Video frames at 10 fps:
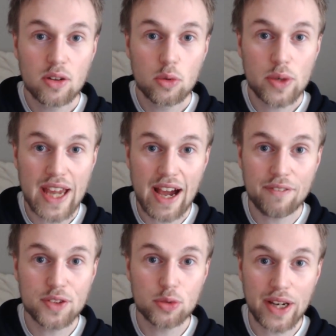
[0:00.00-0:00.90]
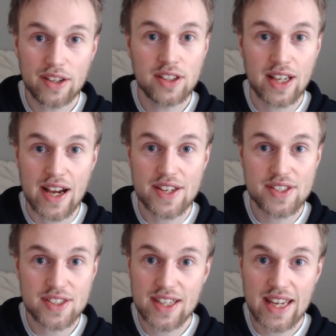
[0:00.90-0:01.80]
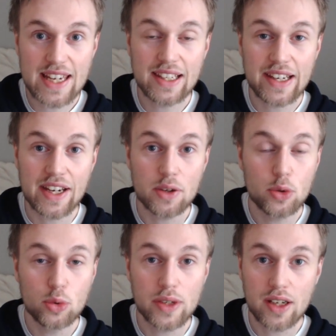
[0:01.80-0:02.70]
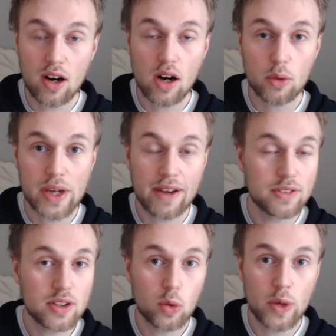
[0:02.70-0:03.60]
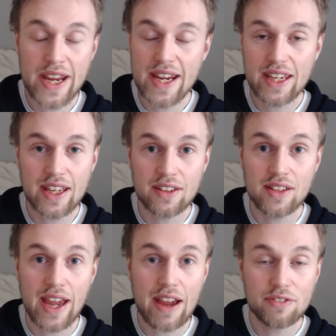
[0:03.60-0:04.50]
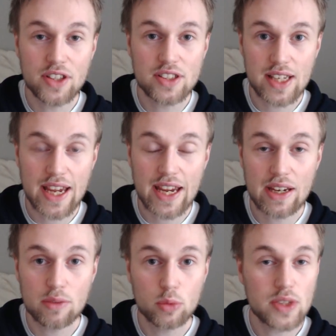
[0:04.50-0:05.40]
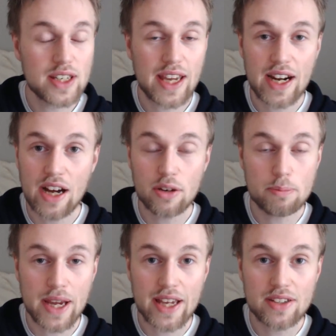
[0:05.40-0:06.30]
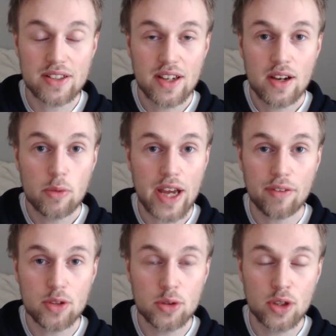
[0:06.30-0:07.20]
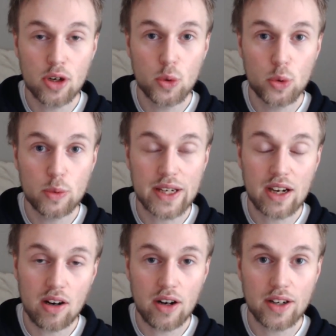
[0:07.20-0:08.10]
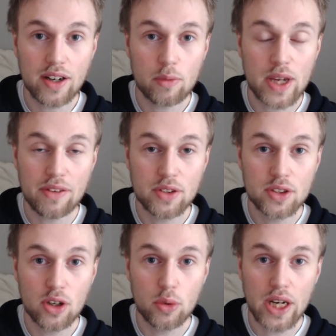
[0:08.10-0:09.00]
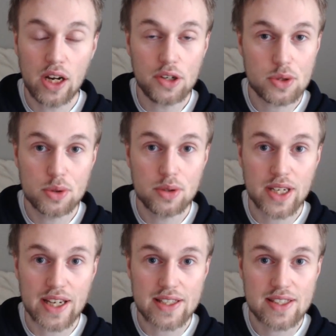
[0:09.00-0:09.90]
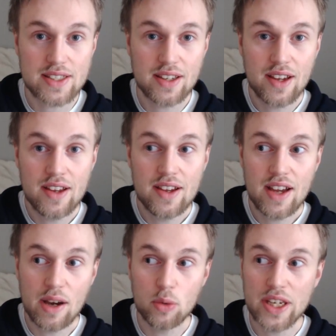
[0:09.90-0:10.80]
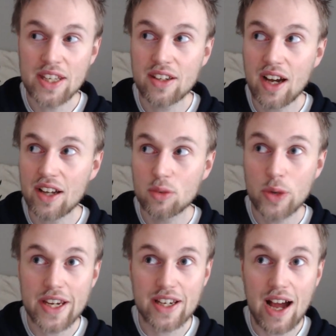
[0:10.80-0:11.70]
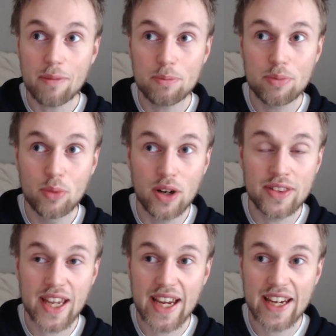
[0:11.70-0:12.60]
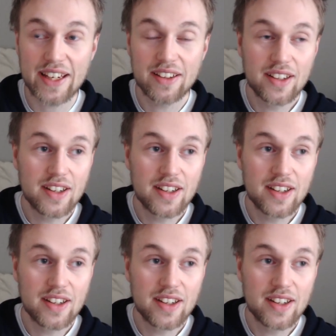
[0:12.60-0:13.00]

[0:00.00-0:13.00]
we have to recognize daily who we are. We have to awaken every day we get out of bed. We have to know who we are. We have to know what our truth is. And we cannot wake up one day